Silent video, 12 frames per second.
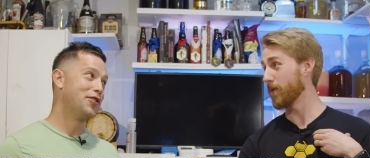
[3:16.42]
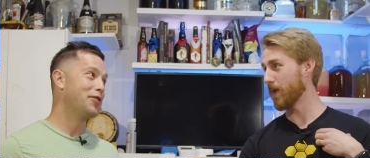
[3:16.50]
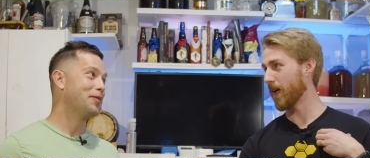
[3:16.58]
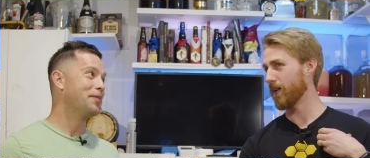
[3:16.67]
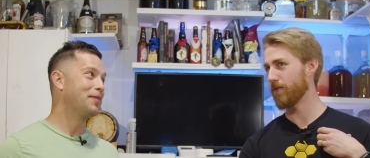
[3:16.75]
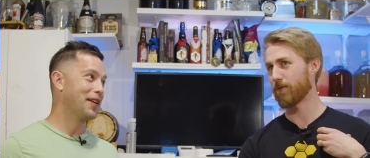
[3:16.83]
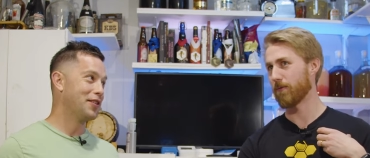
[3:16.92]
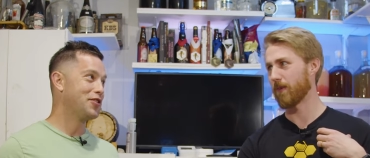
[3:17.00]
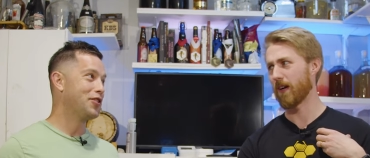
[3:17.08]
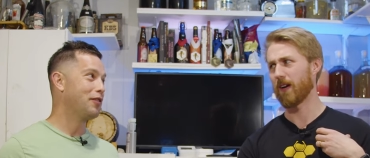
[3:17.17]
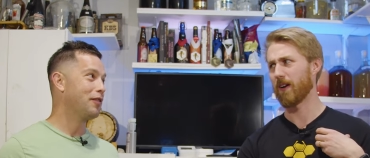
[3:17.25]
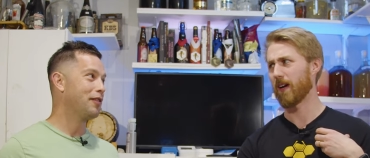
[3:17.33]
Speaker 1: you made from
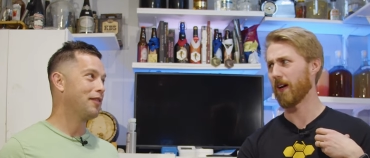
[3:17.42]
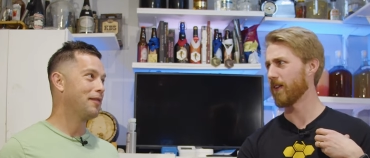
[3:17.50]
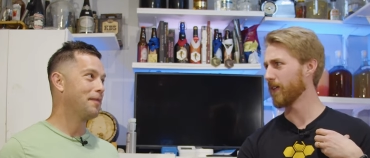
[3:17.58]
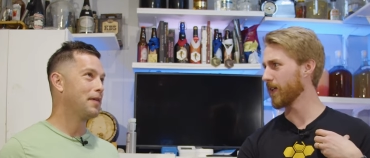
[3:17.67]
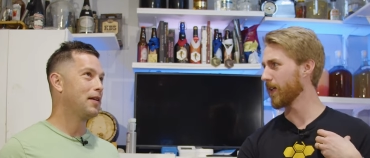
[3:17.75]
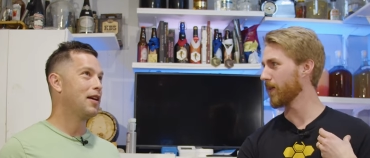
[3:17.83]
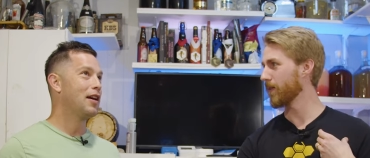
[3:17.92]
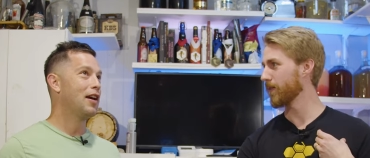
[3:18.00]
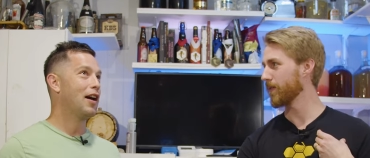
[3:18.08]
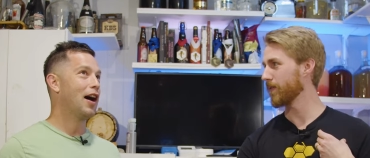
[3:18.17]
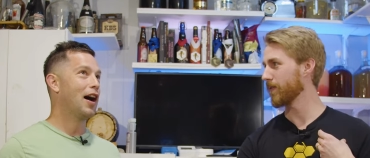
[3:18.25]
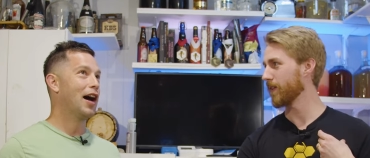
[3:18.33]
how long ago?
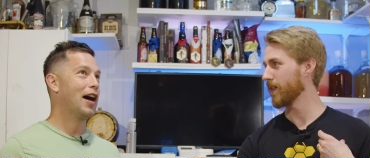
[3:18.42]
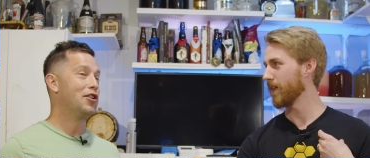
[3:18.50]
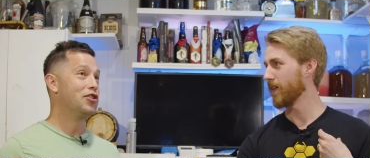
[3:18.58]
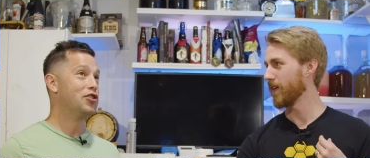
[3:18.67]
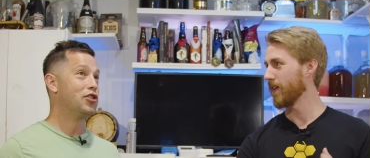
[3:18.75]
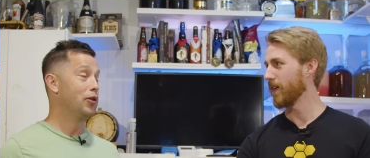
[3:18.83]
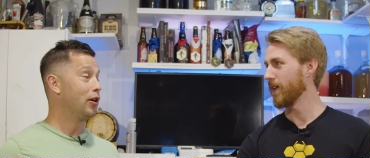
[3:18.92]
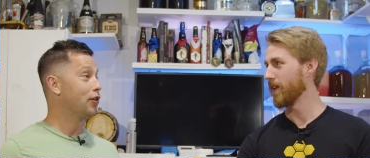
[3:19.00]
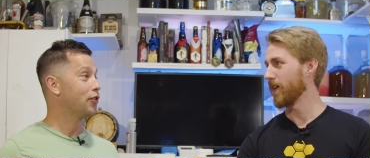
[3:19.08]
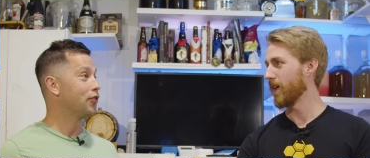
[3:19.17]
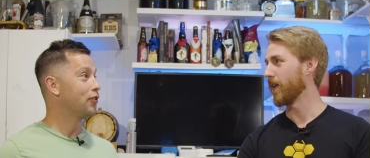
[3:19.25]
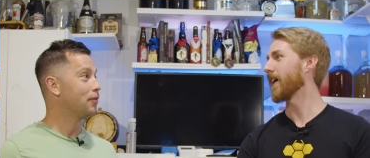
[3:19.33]
2
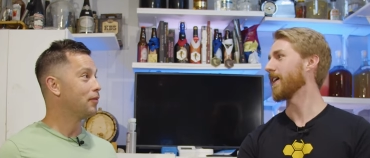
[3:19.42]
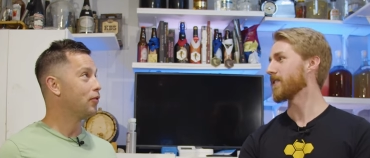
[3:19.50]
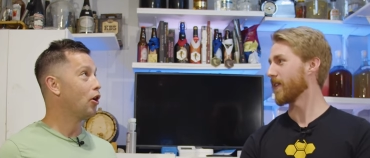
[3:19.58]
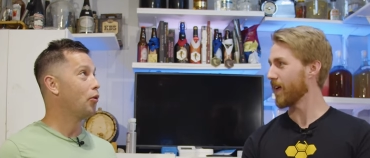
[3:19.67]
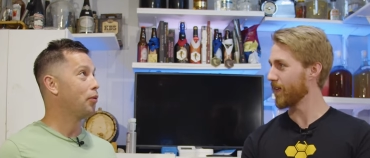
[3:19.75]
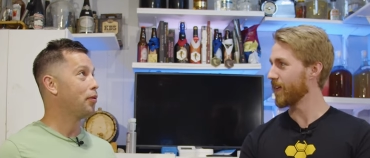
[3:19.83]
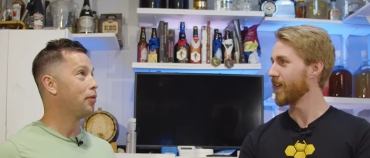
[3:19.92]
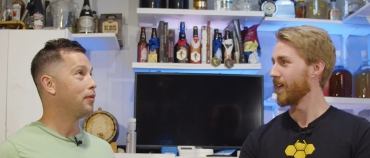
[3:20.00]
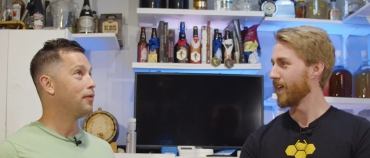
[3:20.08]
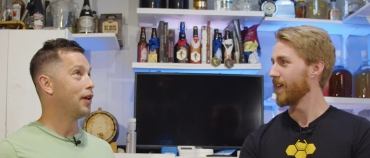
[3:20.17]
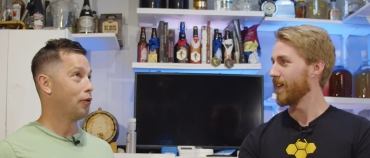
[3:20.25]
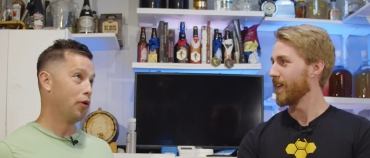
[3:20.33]
years.
Speaker 2: Okay, so
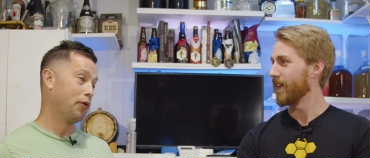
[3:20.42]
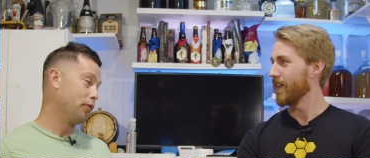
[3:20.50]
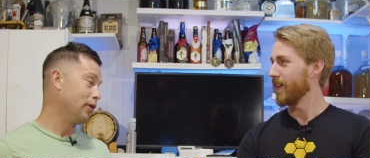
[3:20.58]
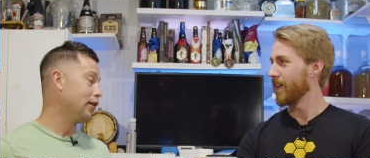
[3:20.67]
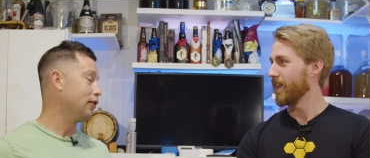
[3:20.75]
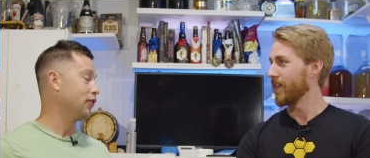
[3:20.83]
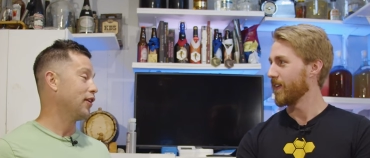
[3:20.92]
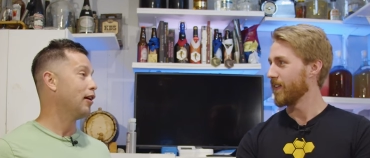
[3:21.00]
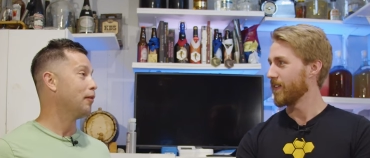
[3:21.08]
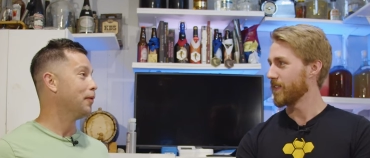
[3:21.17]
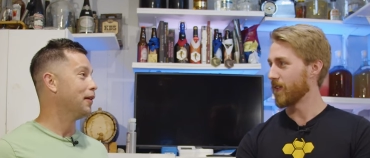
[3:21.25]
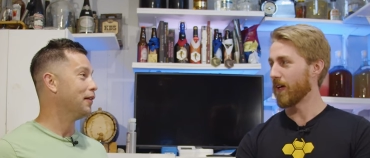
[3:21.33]
Speaker 1: well, 3 years
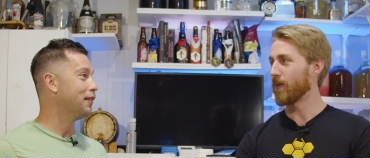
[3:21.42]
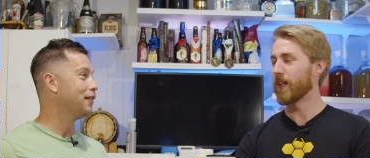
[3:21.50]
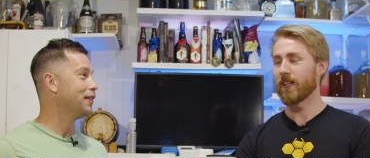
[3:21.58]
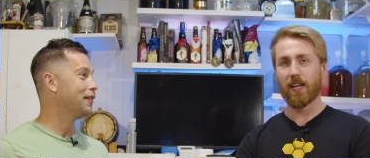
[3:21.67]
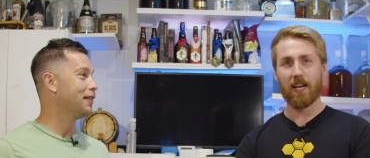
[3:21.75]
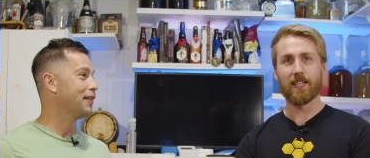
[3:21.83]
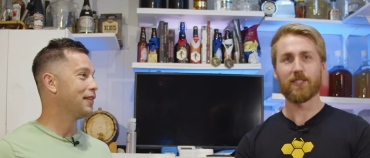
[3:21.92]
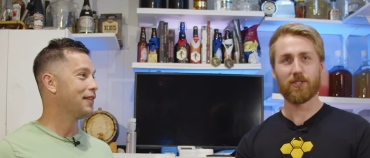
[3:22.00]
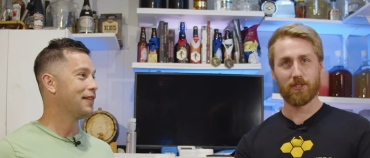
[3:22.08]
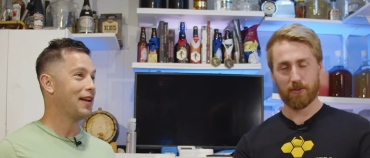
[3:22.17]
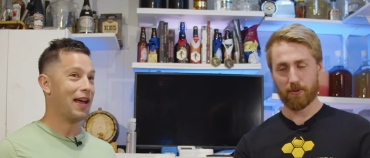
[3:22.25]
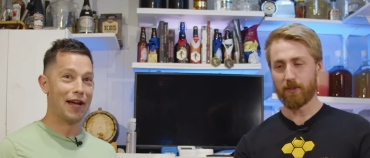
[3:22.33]
now.
Speaker 2: But so that one had
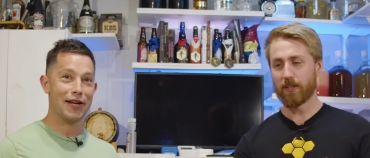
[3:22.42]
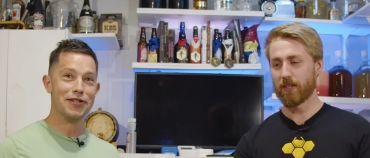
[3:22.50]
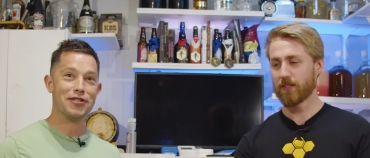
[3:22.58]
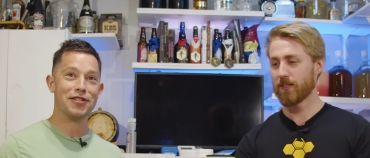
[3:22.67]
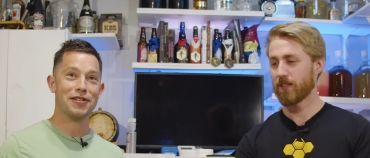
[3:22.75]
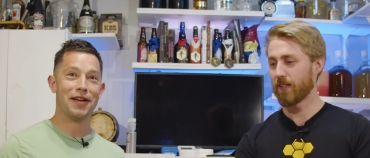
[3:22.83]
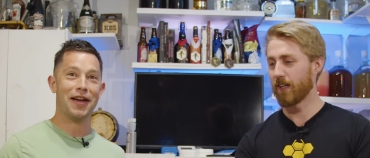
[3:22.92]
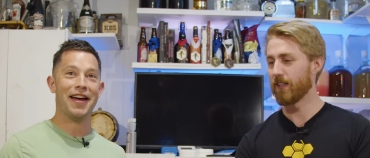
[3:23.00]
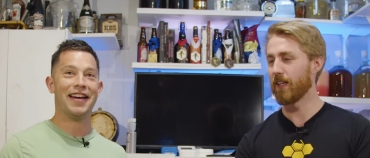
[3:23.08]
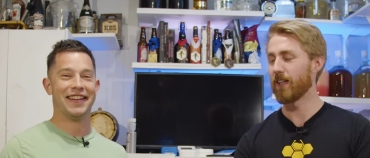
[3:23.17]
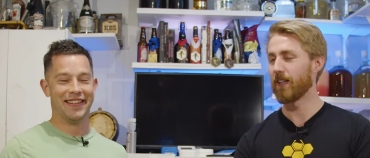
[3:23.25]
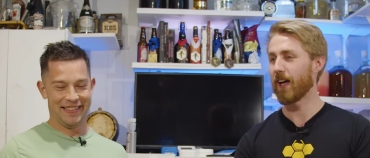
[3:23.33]
aged
Speaker 1: 2 years. Yeah.
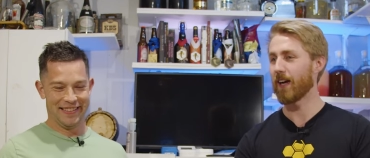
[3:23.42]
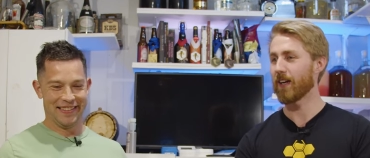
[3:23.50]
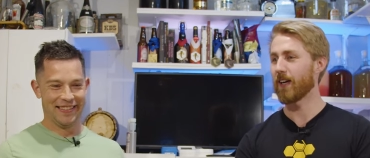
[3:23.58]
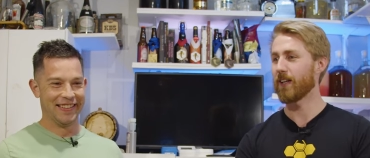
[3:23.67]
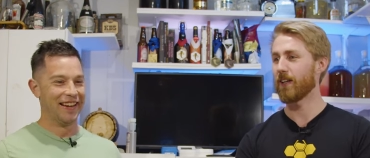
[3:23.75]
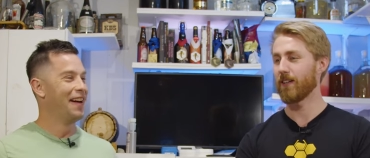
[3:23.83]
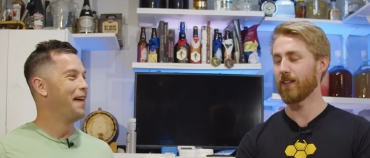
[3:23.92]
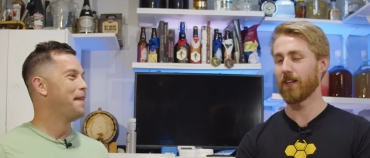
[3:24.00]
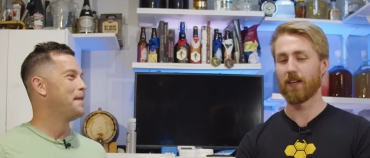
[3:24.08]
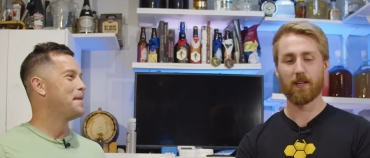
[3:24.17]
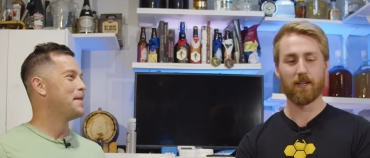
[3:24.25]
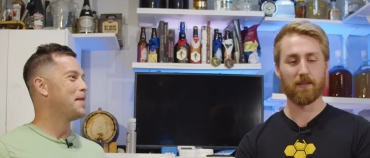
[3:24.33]
And then that kind
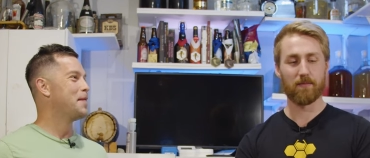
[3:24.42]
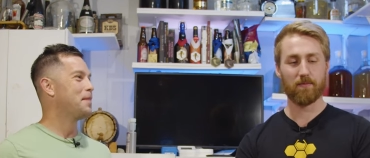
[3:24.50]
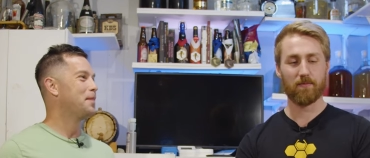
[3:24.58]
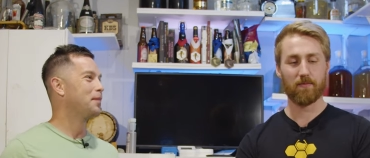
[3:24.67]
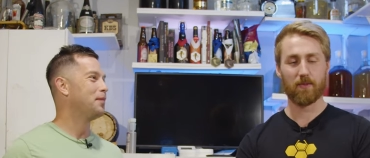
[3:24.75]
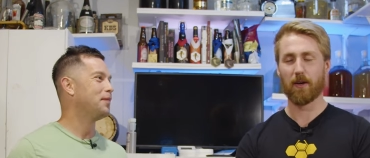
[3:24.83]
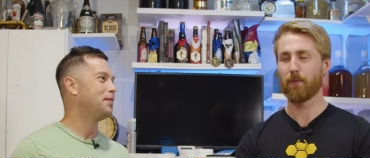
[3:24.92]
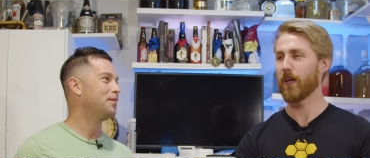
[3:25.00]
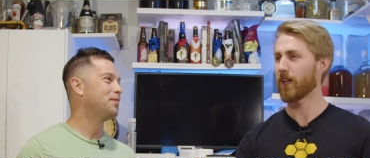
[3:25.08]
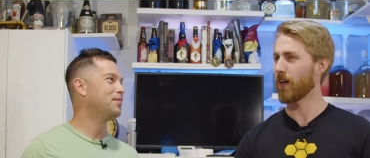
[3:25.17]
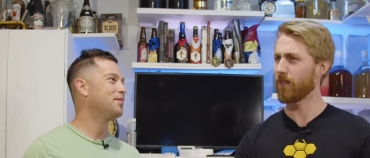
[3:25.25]
of,
Speaker 2: we had a